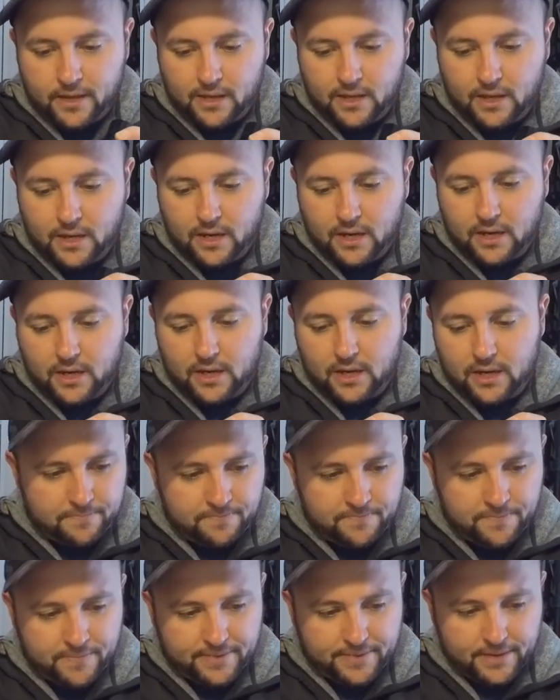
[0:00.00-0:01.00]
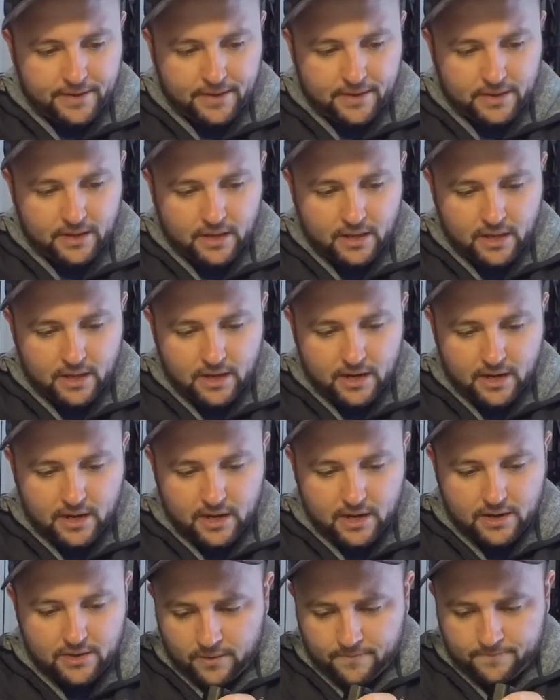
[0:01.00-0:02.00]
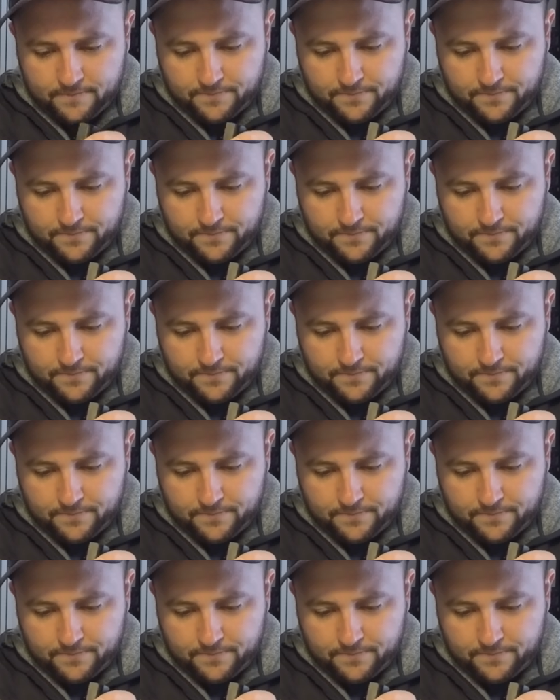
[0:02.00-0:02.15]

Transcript: [no speech]